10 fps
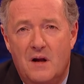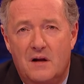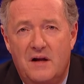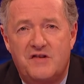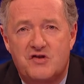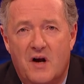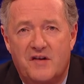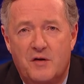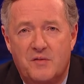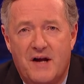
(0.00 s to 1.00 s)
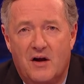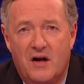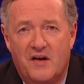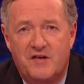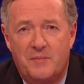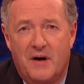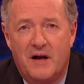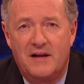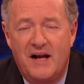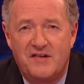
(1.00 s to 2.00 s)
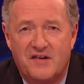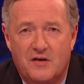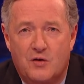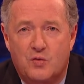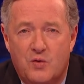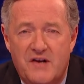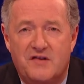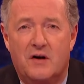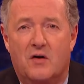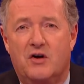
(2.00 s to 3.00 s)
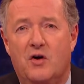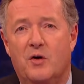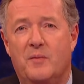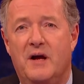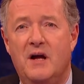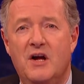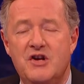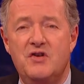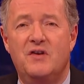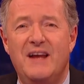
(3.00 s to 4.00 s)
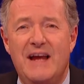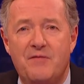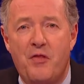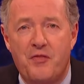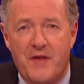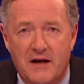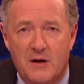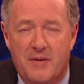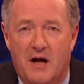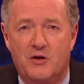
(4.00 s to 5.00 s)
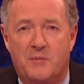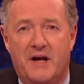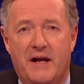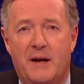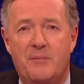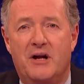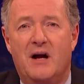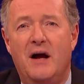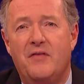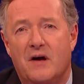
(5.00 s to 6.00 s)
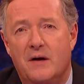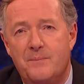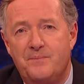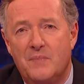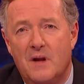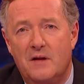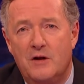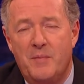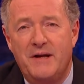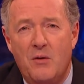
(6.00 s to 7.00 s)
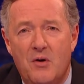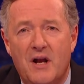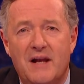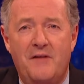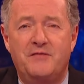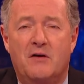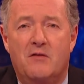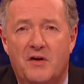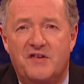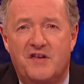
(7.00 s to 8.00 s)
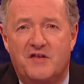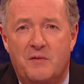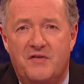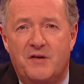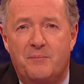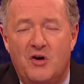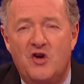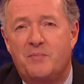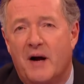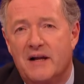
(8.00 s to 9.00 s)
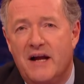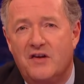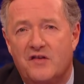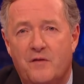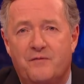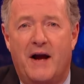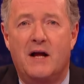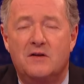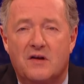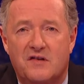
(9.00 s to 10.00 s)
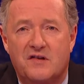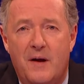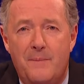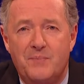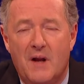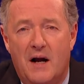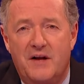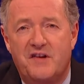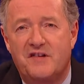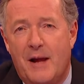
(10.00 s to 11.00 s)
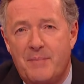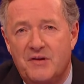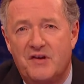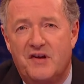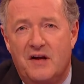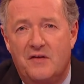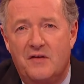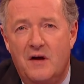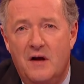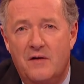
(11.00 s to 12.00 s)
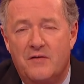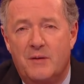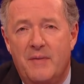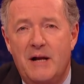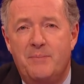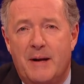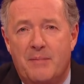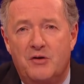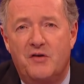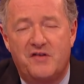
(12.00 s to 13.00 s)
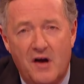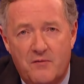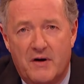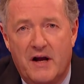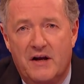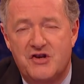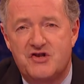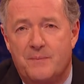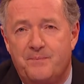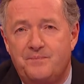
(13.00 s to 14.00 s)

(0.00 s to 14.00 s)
Liz Truss, who was outlasted by a lettuce and cratered our economy, shouldn't even think about nominating anybody either. There'll be no one on the left and on the system if it's abused by leaders who failed us, and it's a slap in the teeth for the many people who deserve recognition.